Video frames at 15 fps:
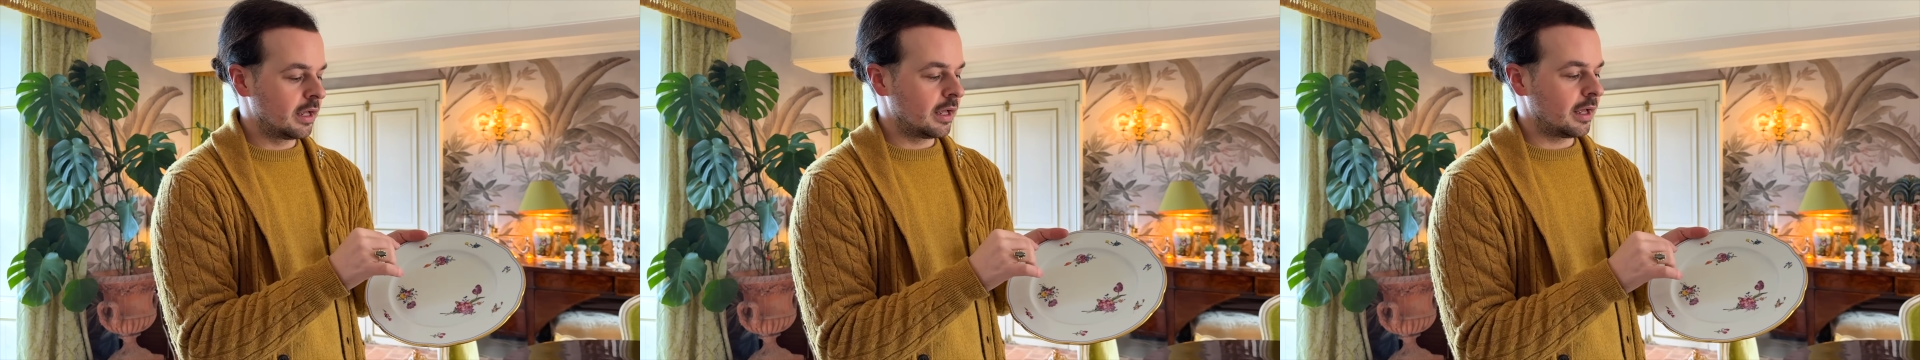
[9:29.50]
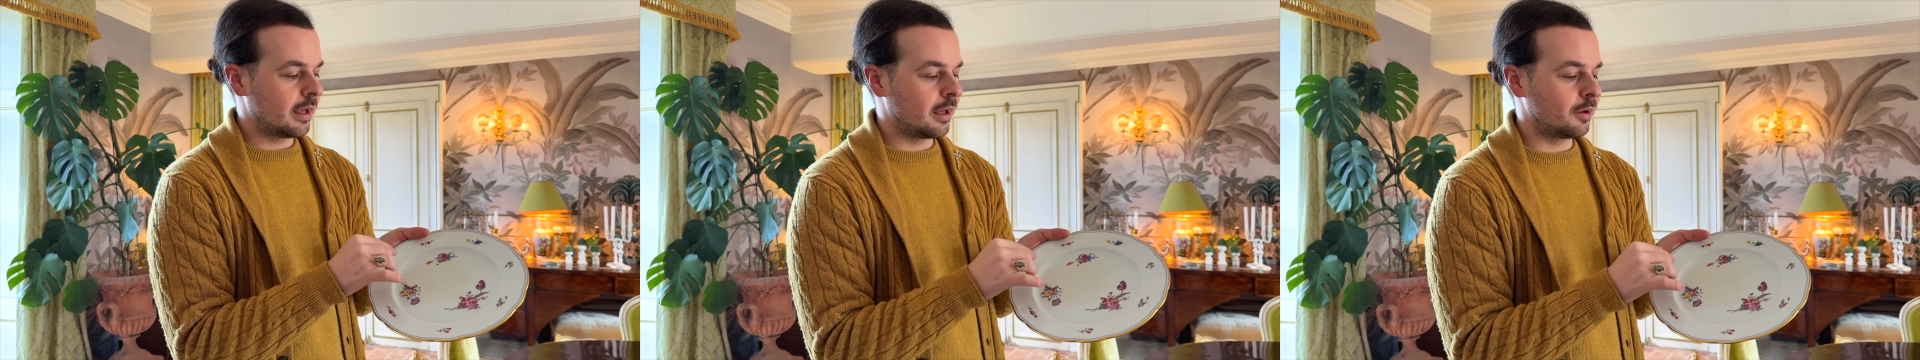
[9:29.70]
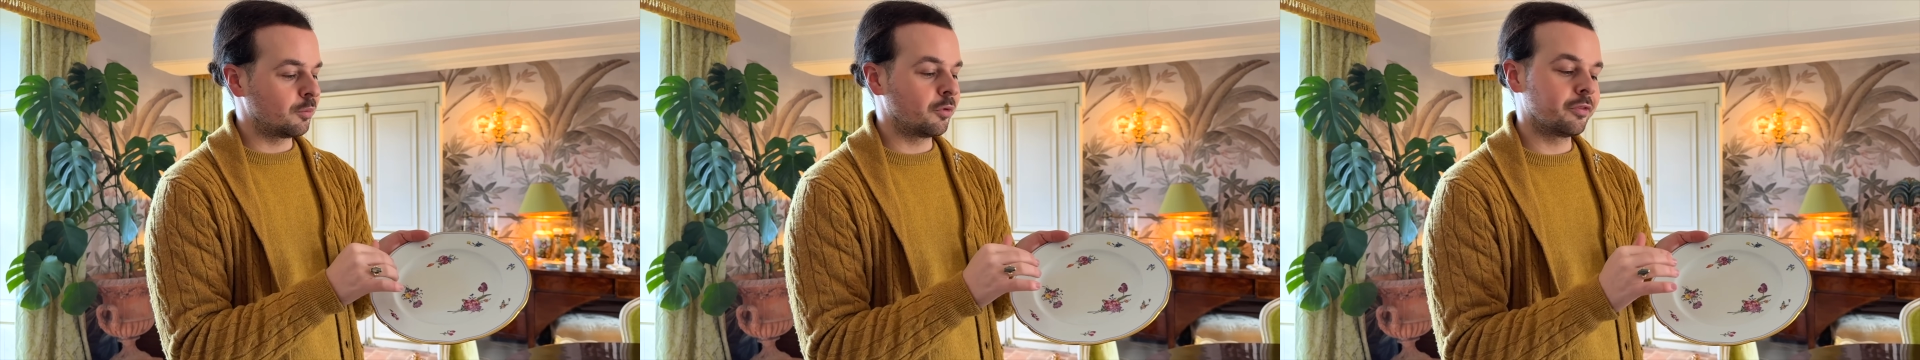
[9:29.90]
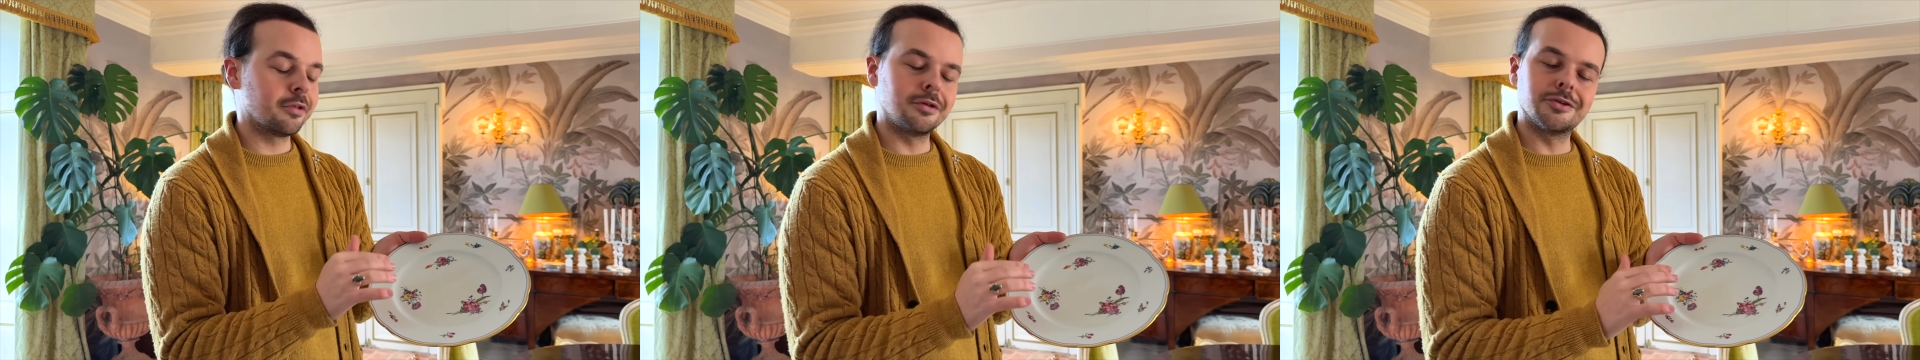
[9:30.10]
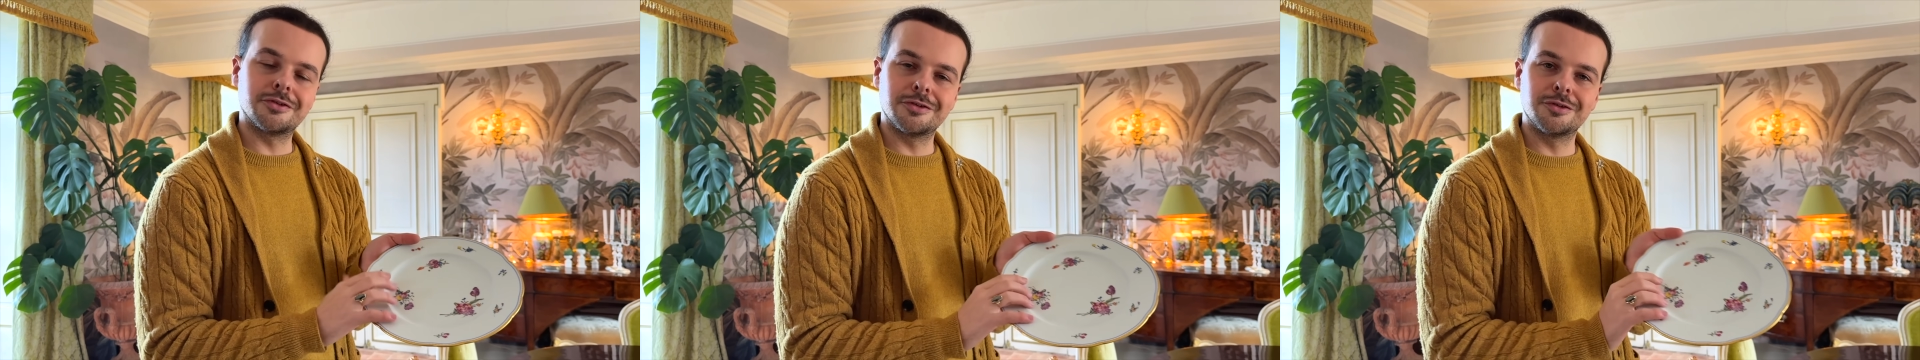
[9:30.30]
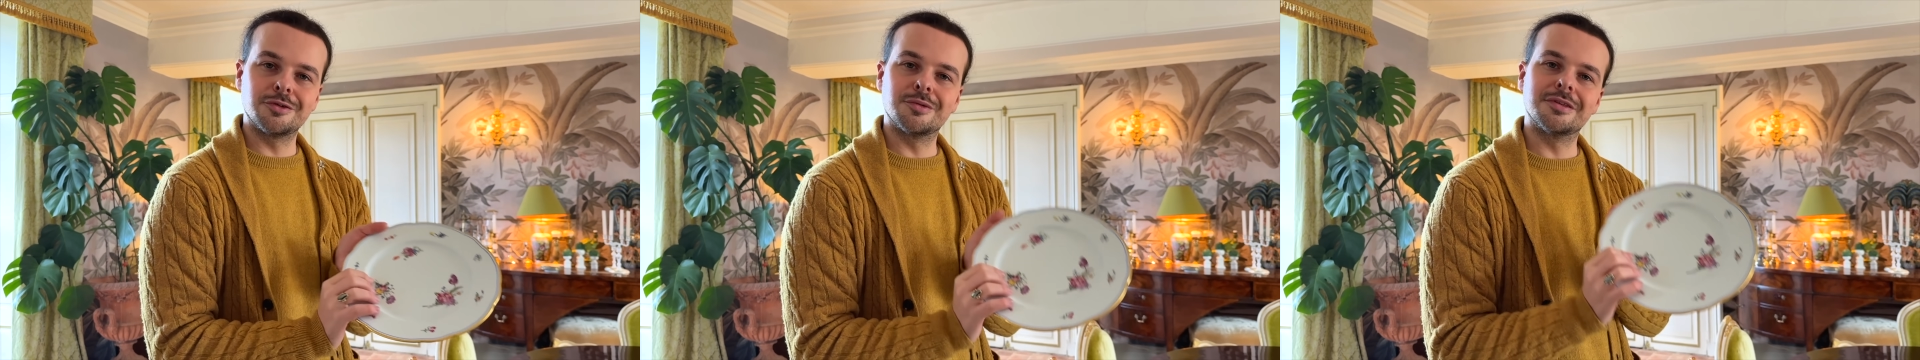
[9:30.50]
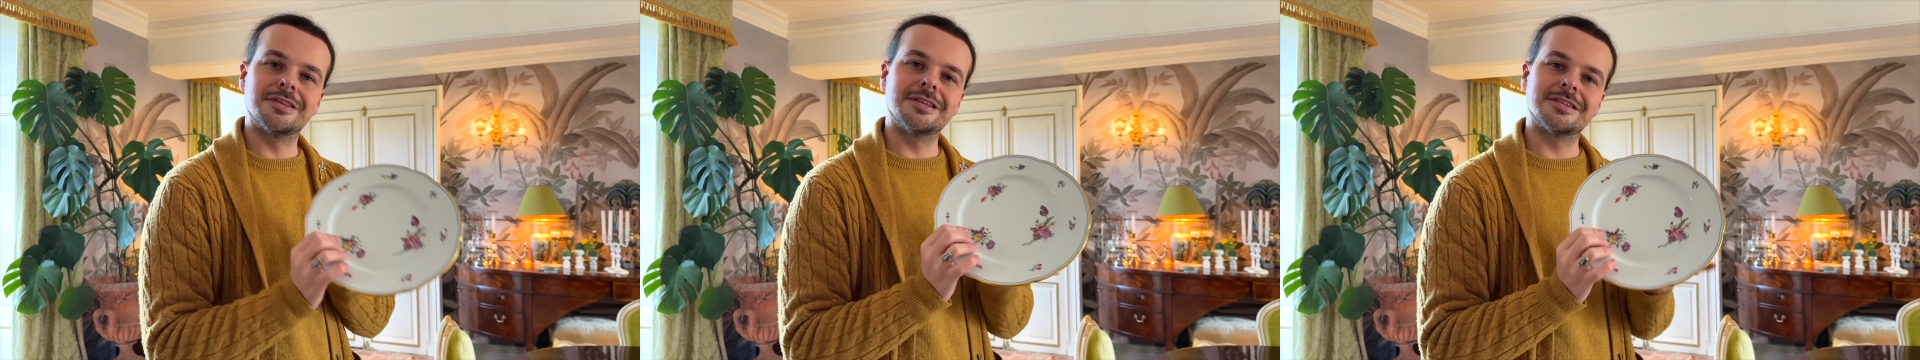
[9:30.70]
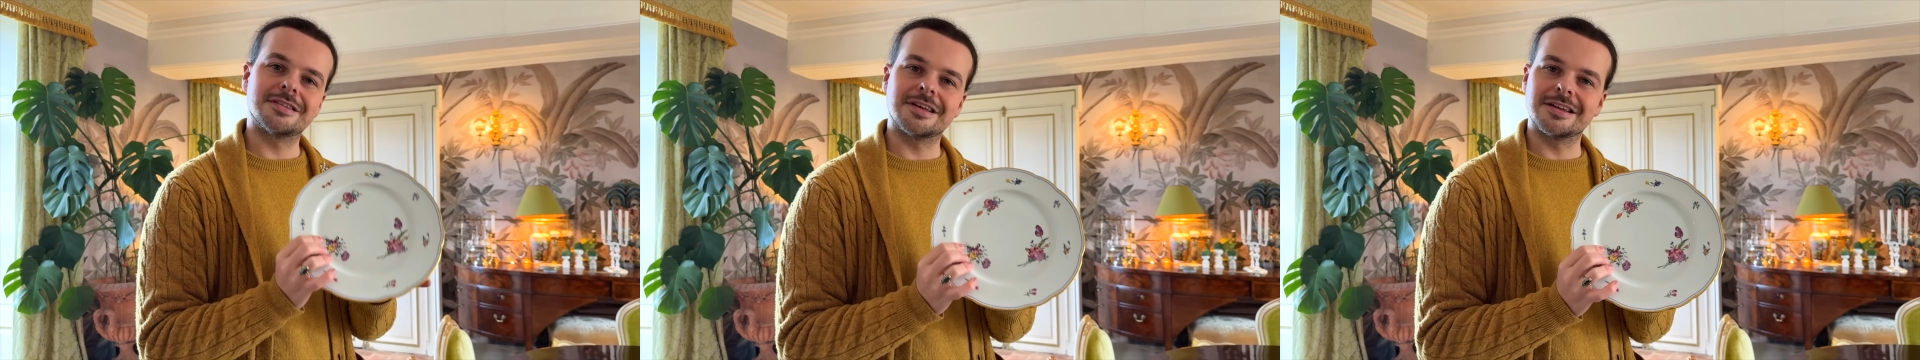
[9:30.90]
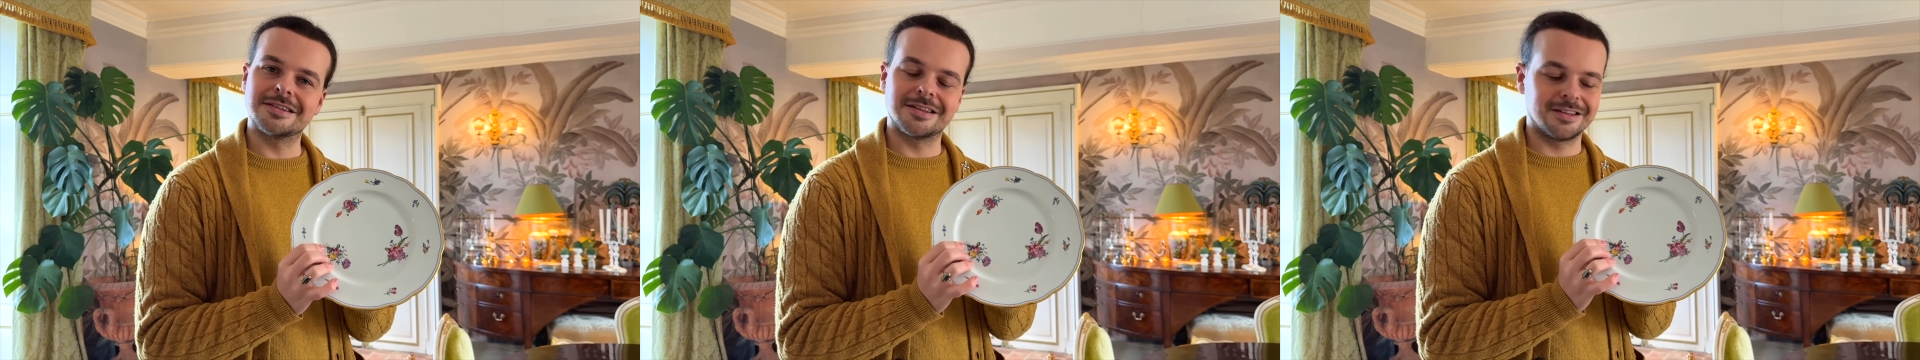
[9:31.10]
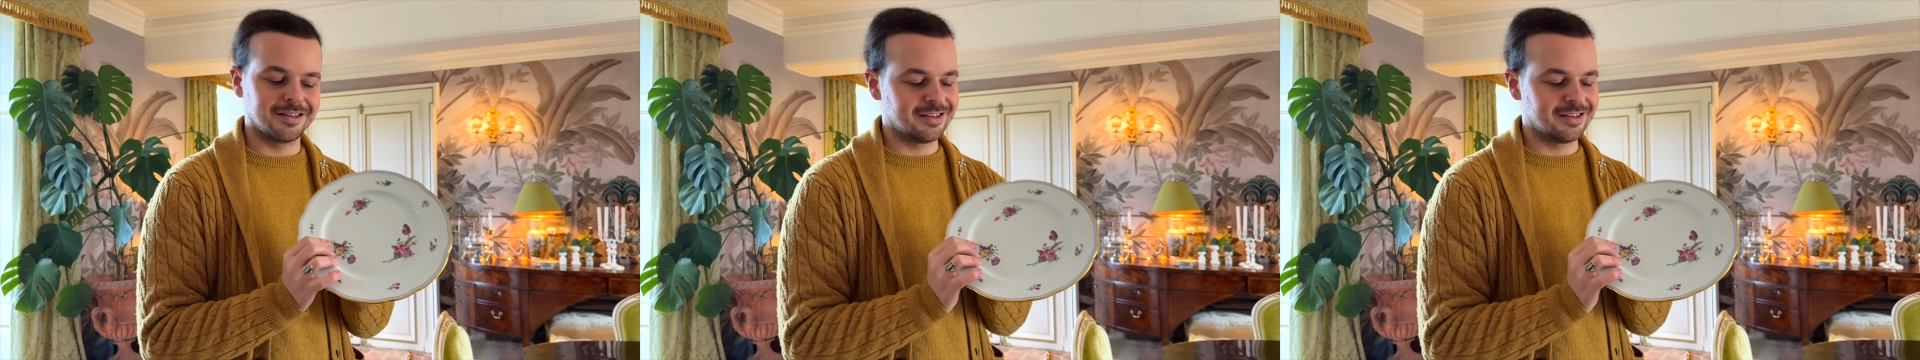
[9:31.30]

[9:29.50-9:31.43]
And what they used to do with this set